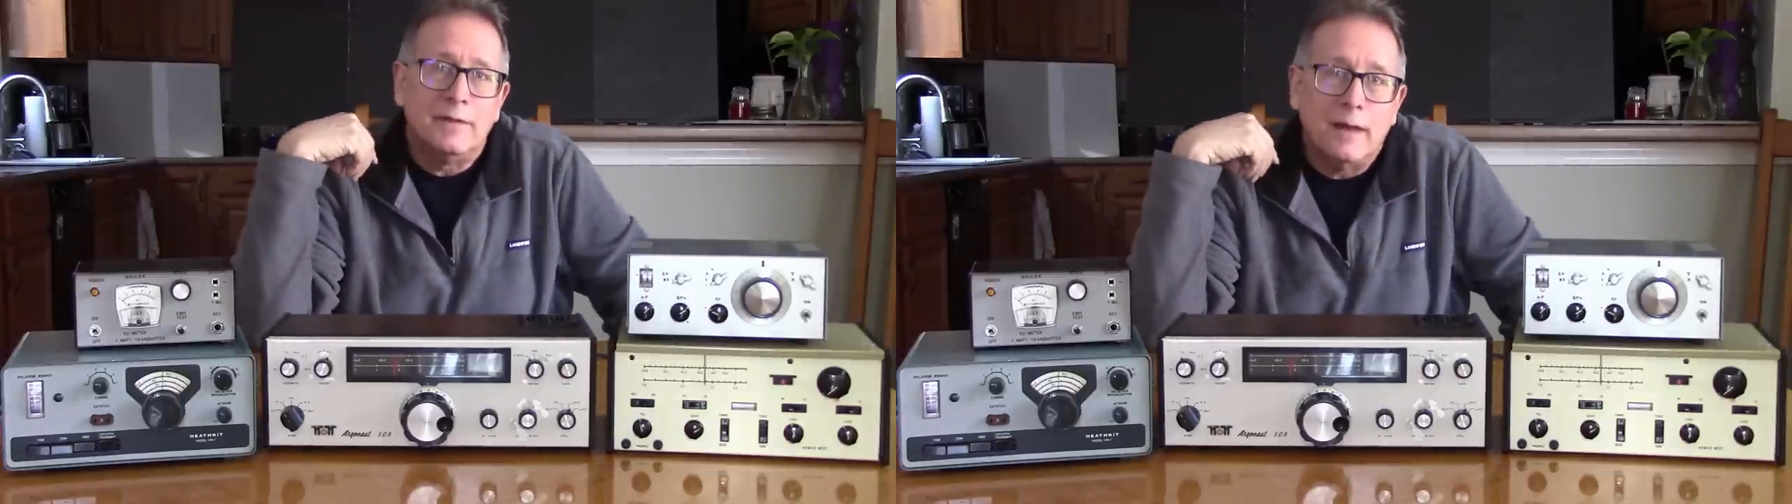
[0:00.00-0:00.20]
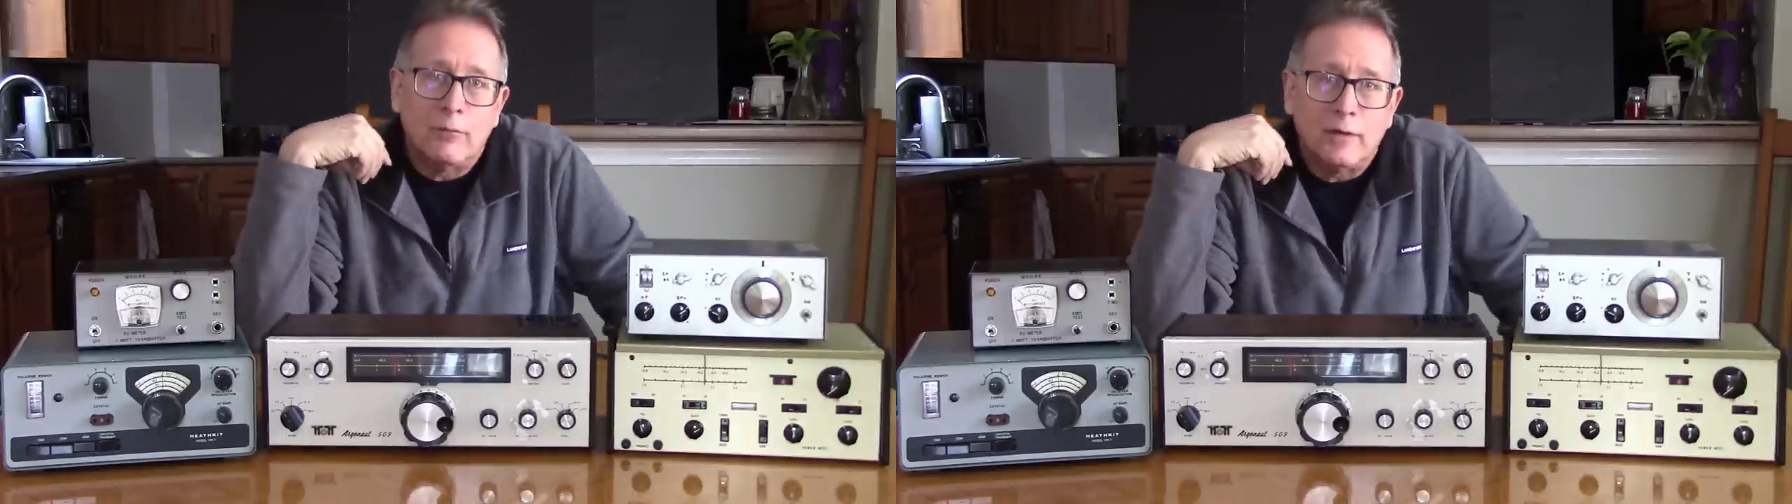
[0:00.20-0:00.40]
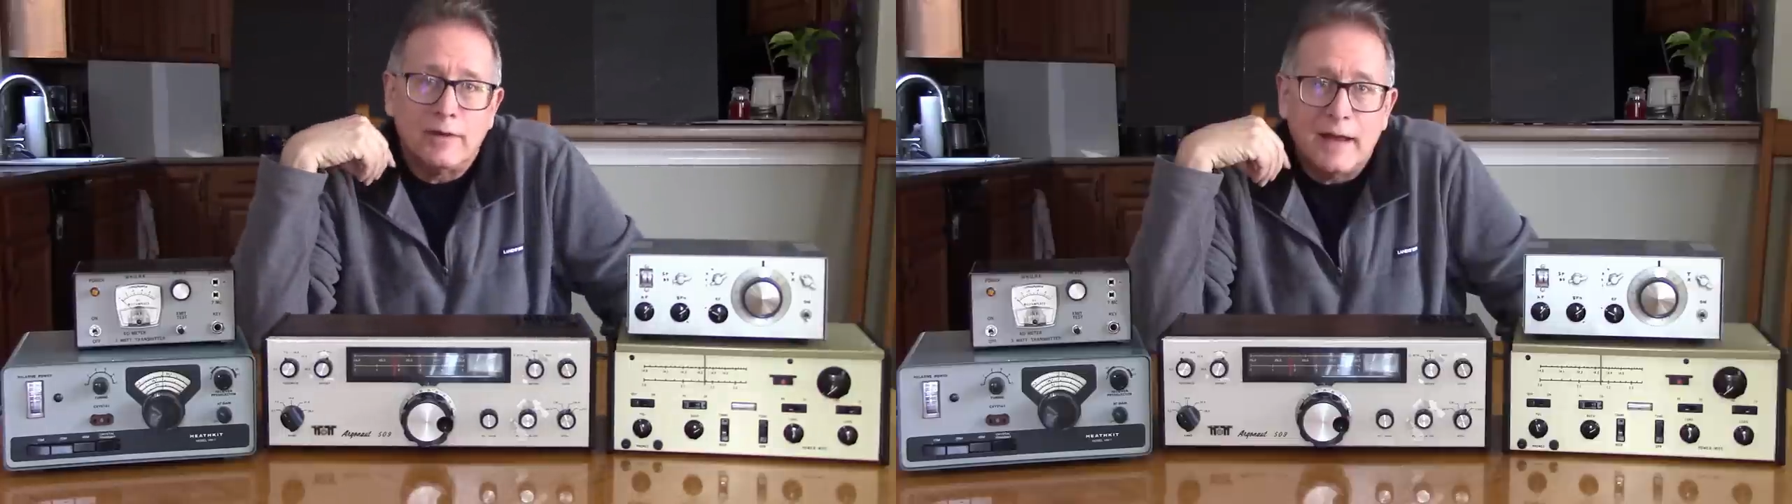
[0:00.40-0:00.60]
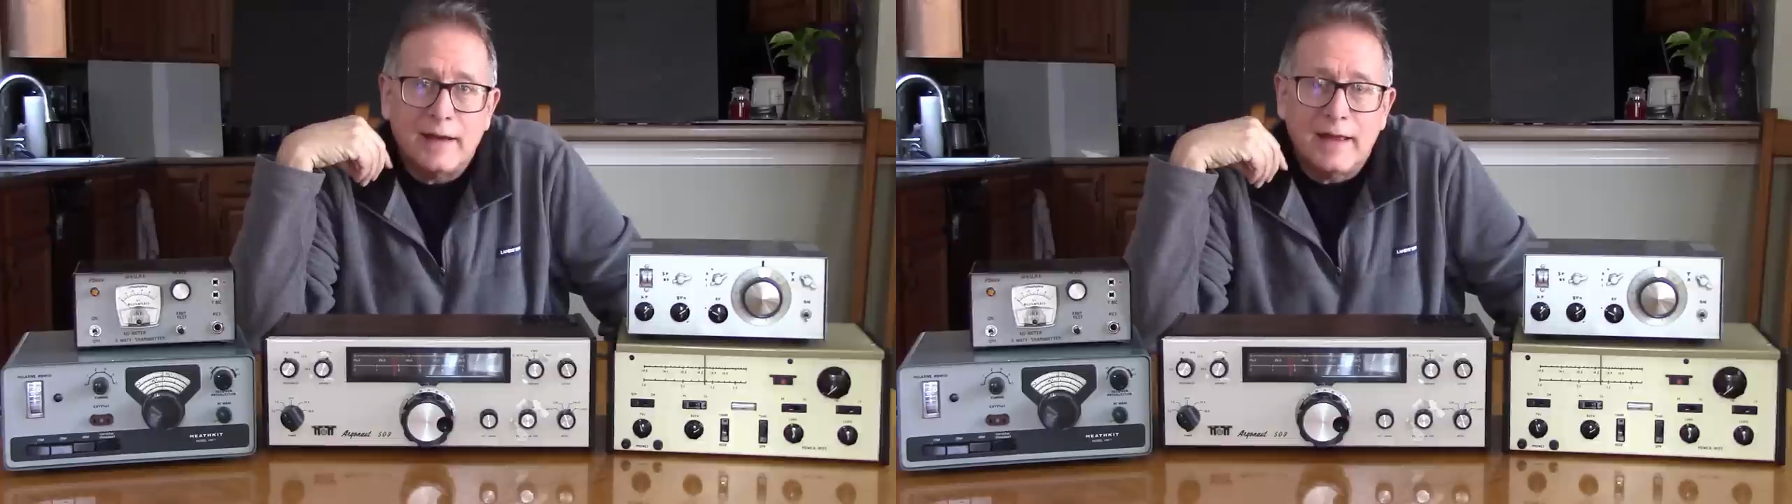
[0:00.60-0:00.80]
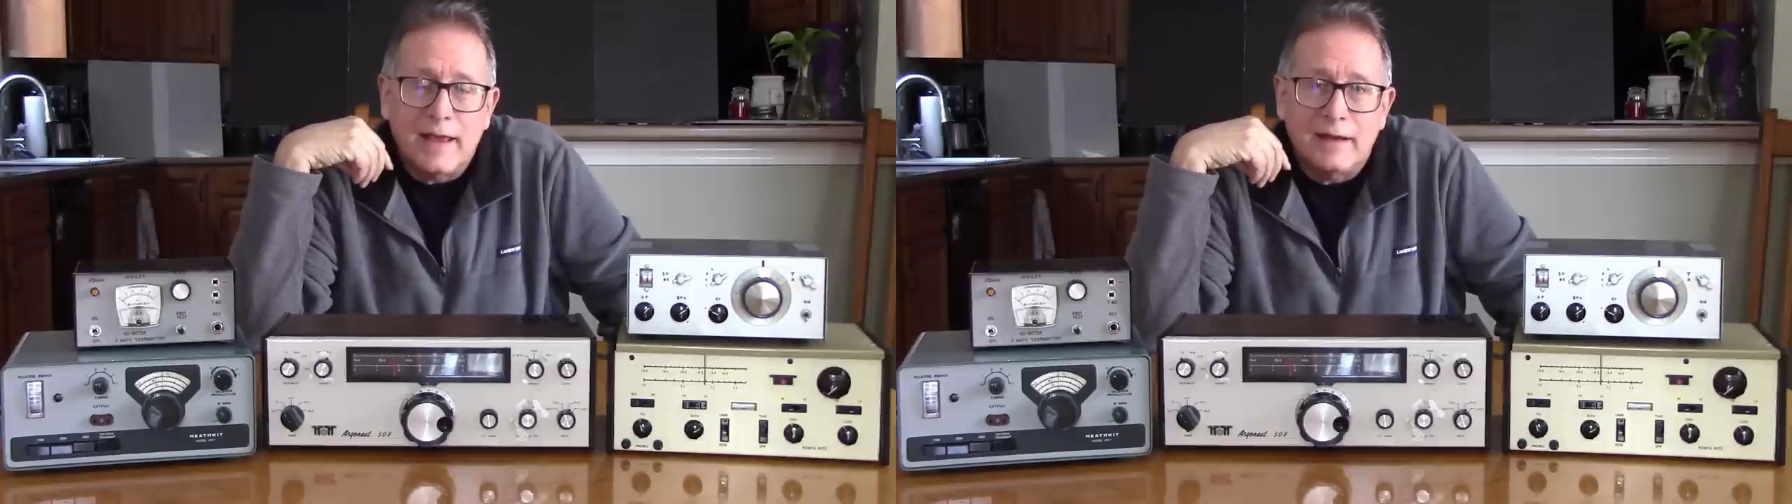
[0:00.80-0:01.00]
that were
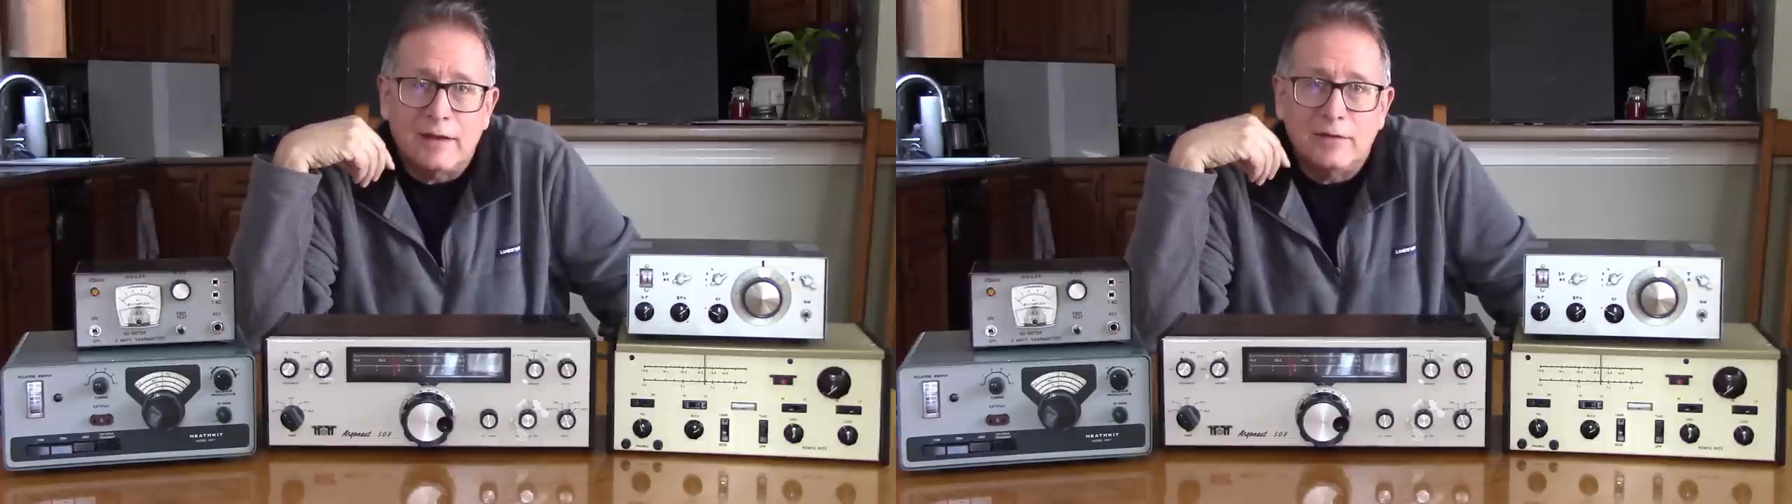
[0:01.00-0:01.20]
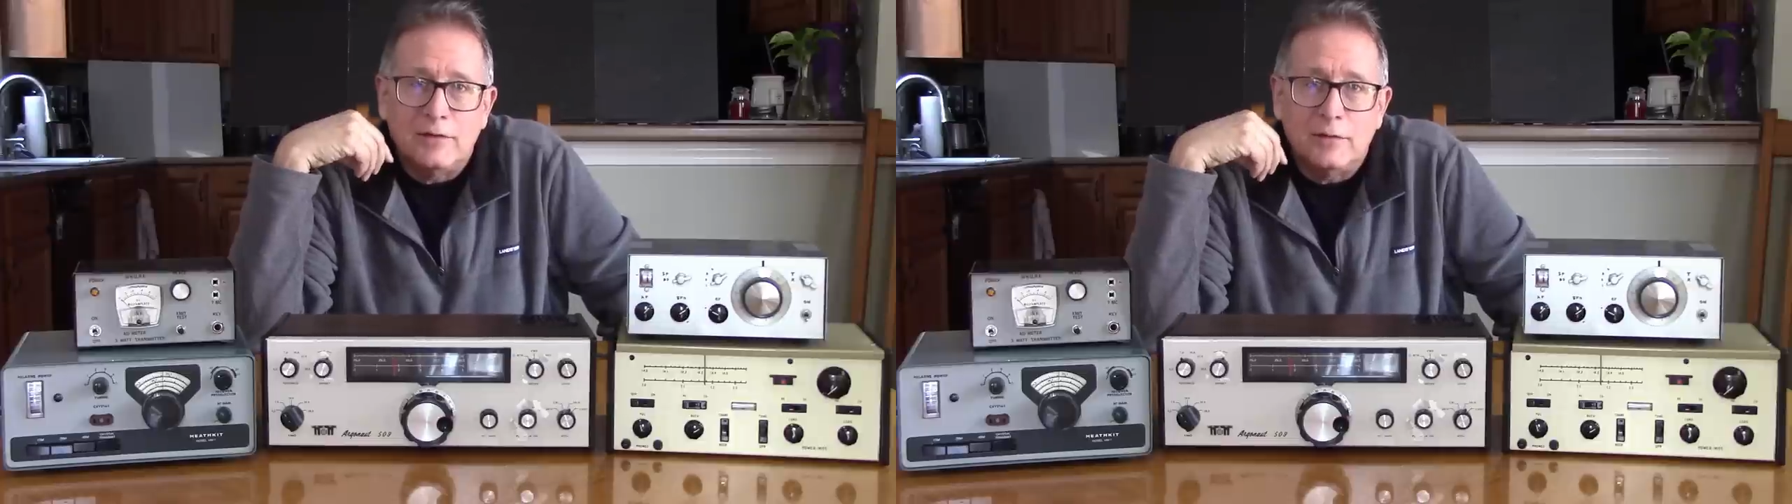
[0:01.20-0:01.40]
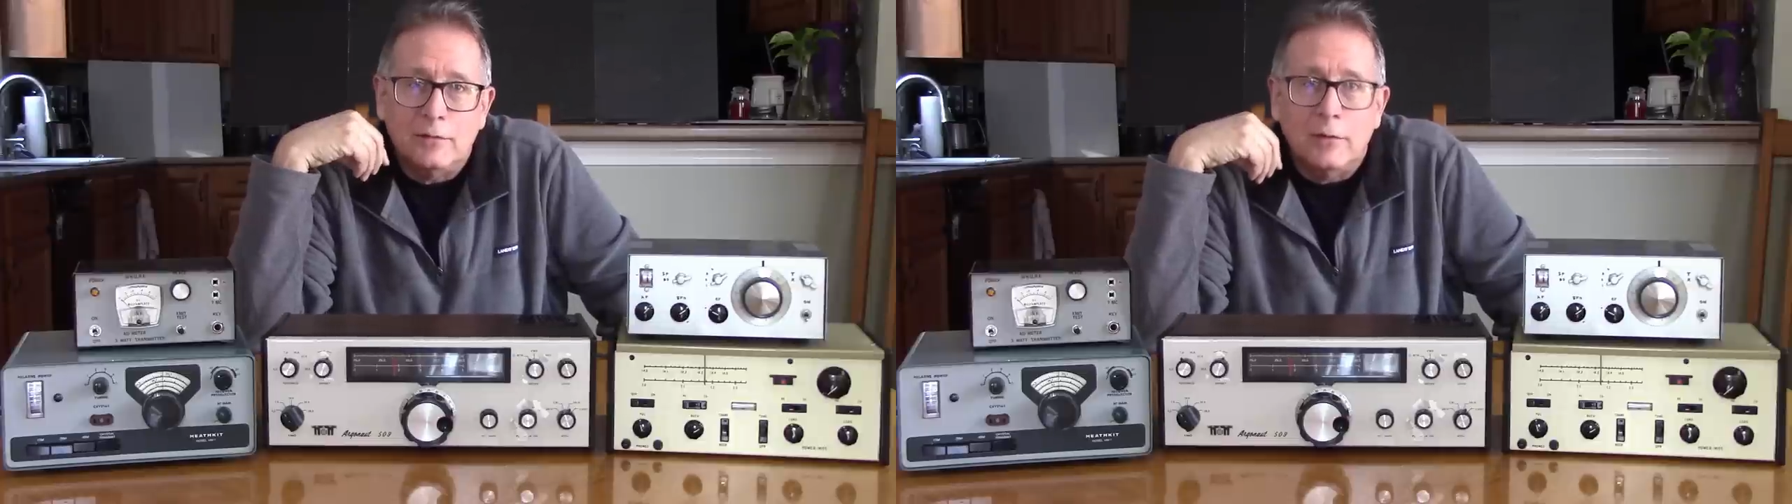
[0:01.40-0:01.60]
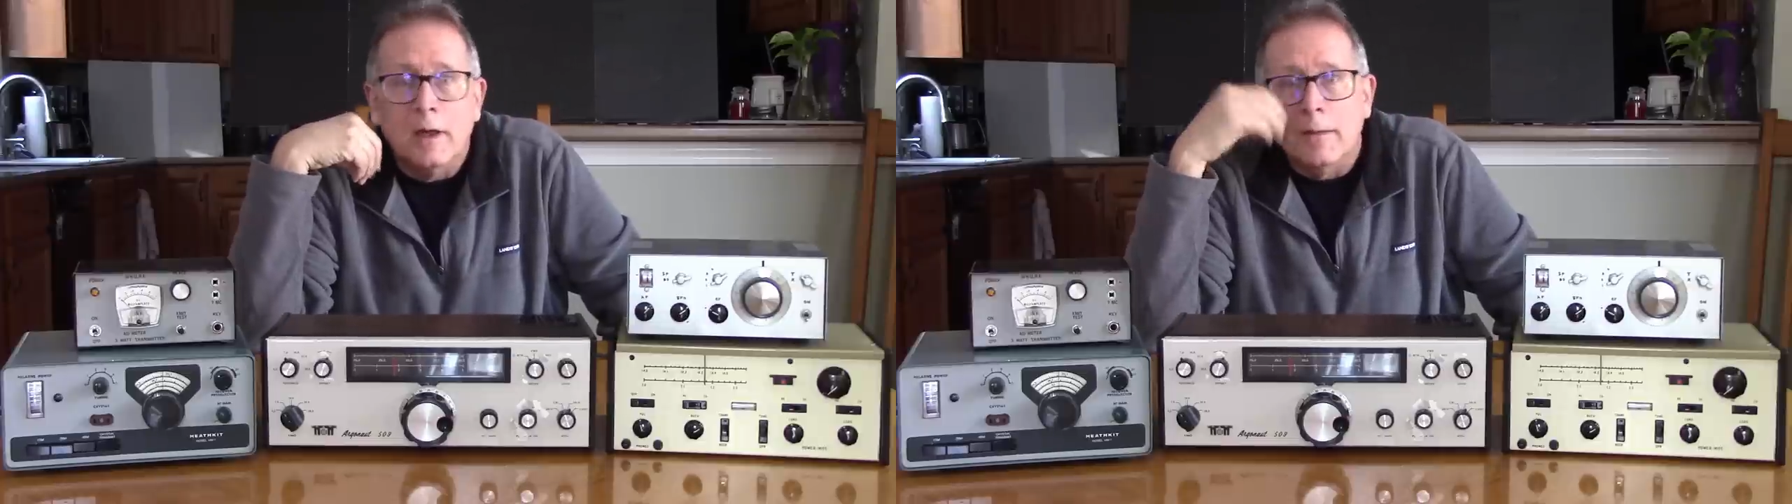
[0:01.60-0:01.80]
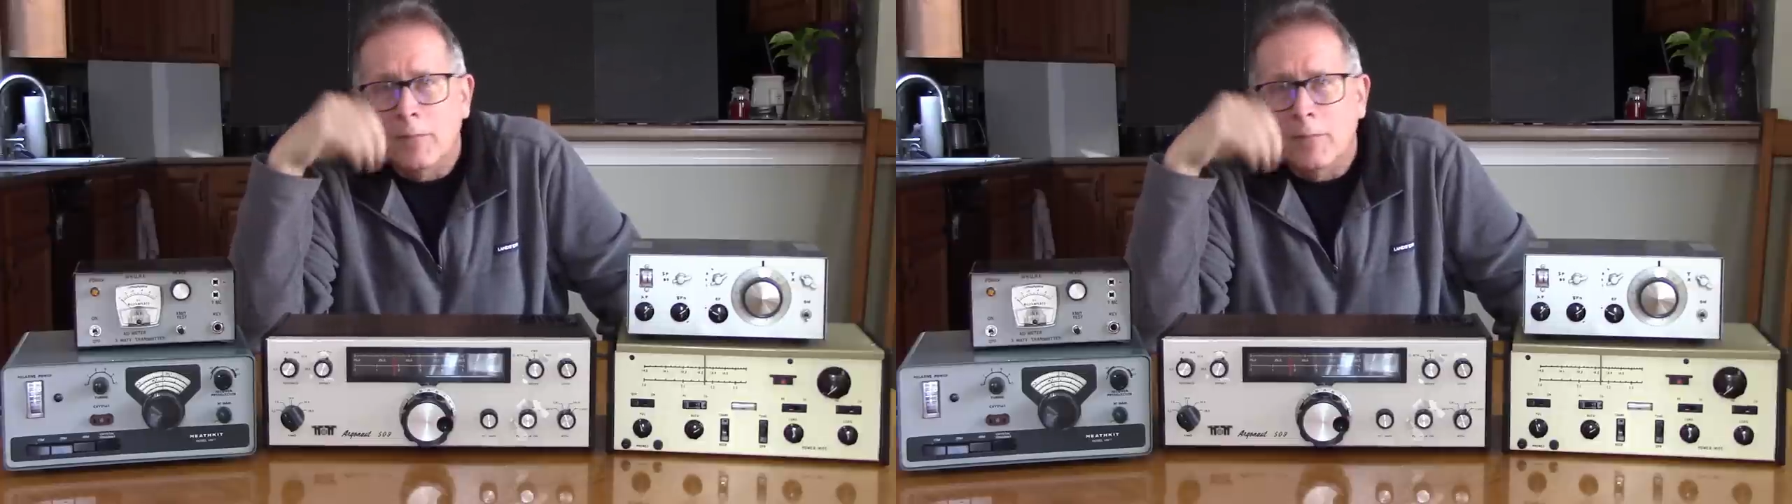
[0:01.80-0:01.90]
dedicated to